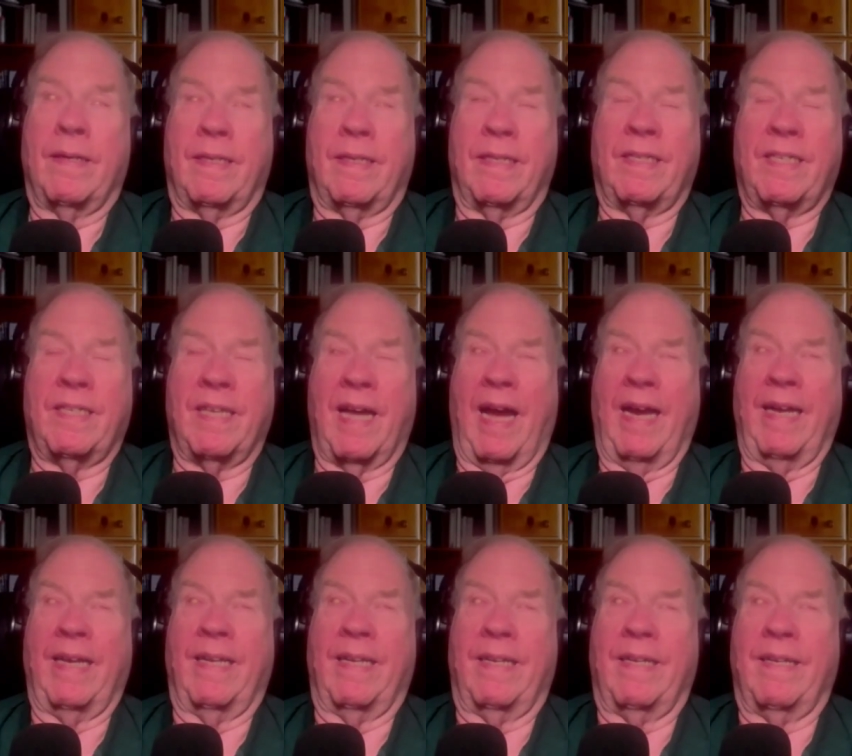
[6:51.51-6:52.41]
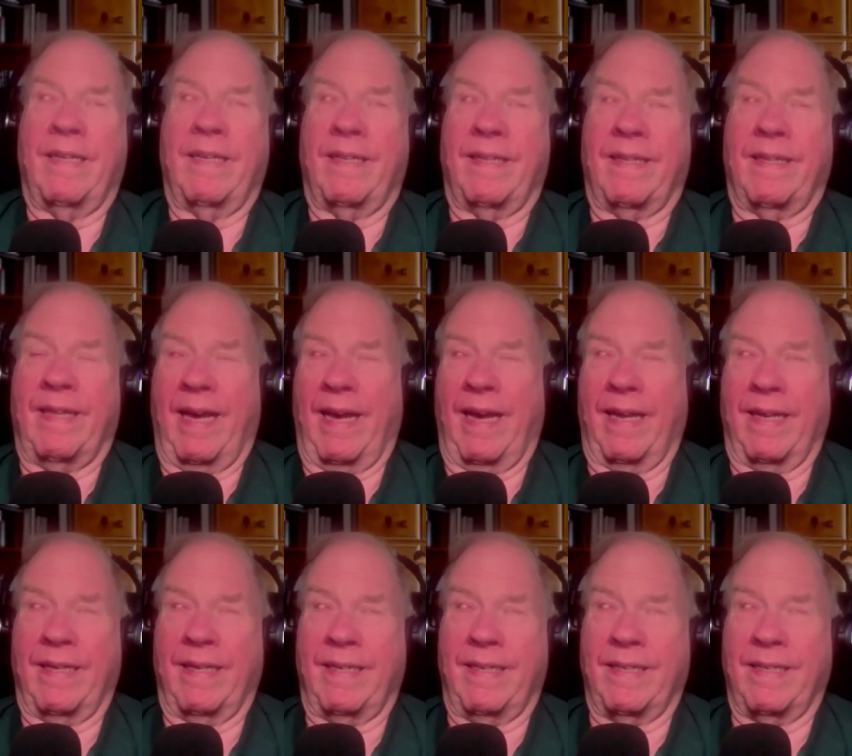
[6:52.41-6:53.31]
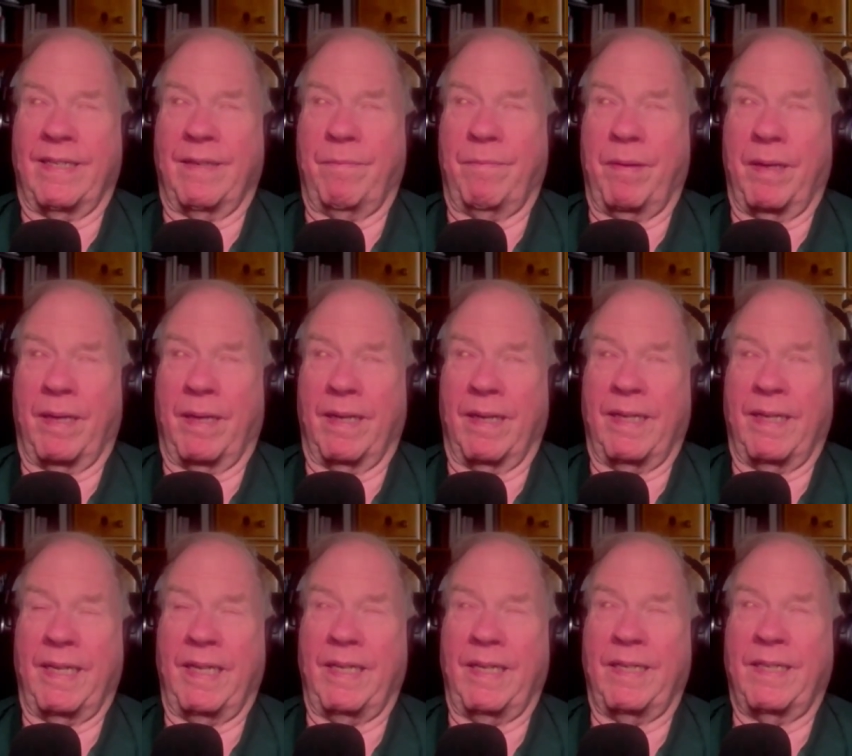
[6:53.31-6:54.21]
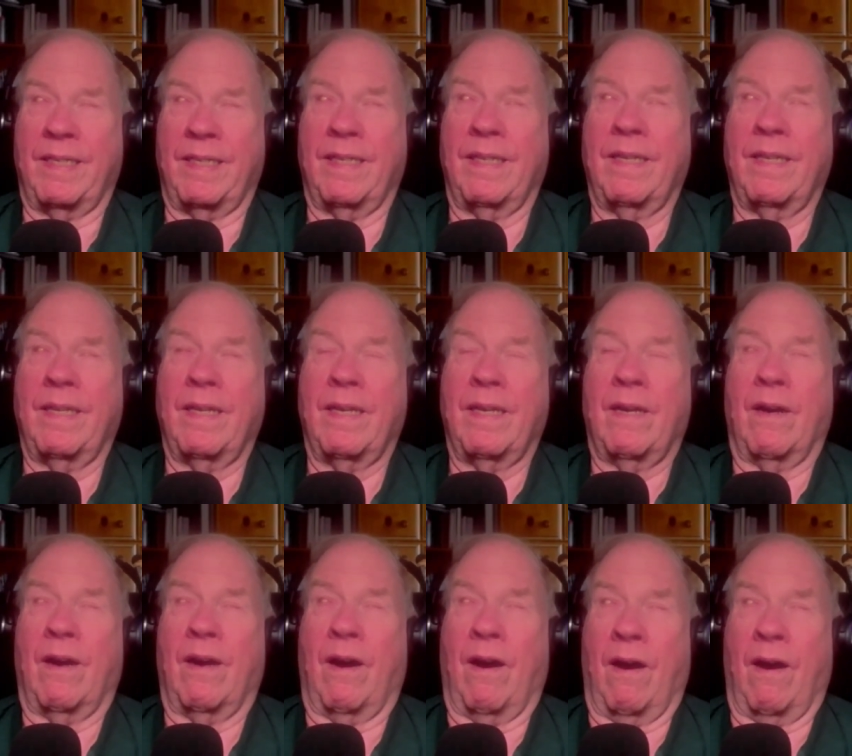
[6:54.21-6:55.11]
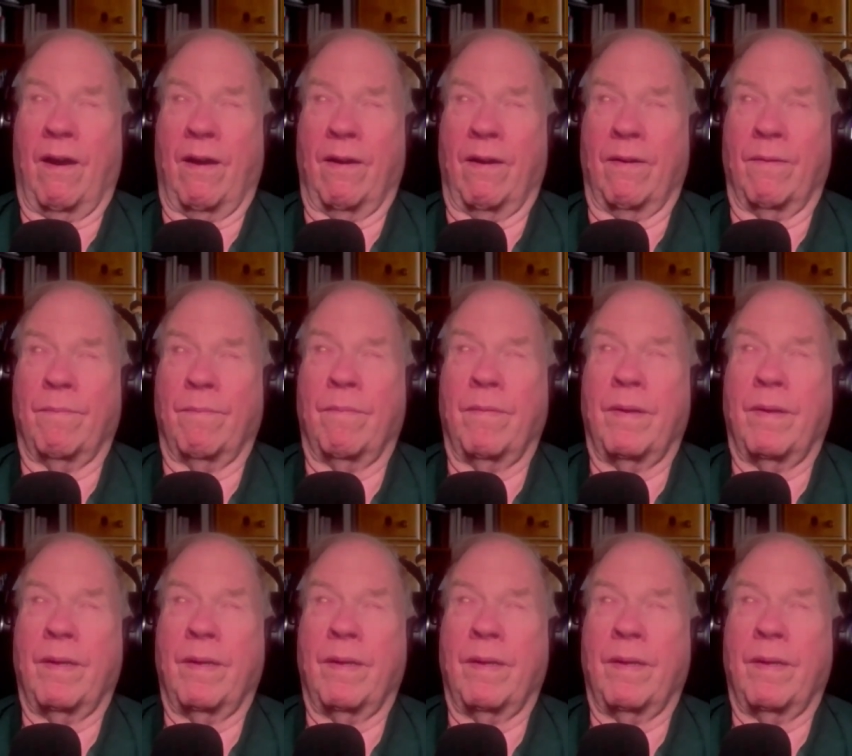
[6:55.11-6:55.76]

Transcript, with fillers: decided that disabilities are